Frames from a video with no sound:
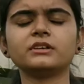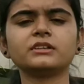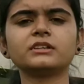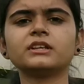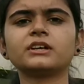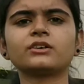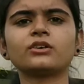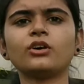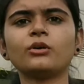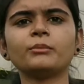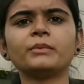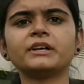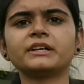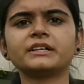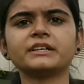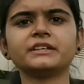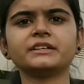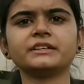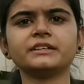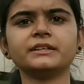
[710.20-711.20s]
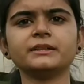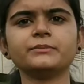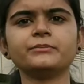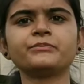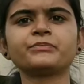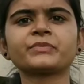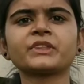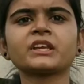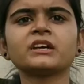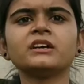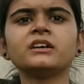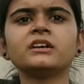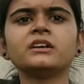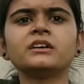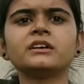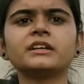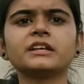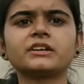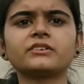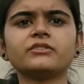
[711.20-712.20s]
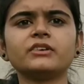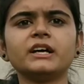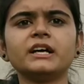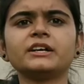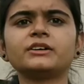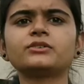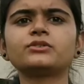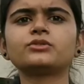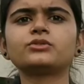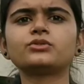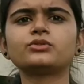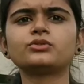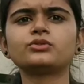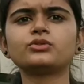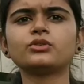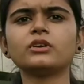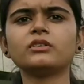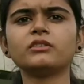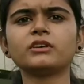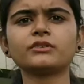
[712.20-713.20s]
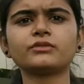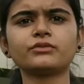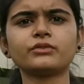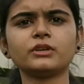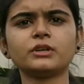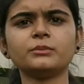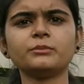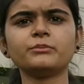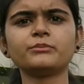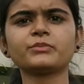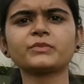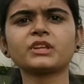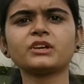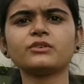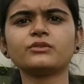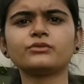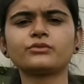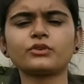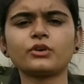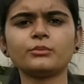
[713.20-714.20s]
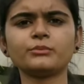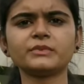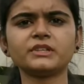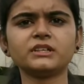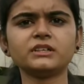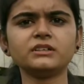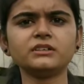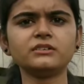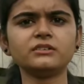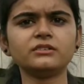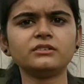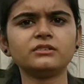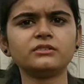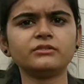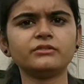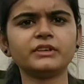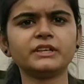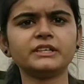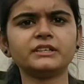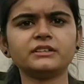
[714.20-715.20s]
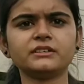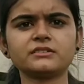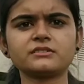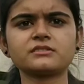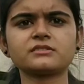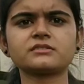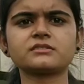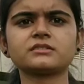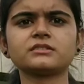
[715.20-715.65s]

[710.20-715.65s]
the raw material required to our firm from the vendors.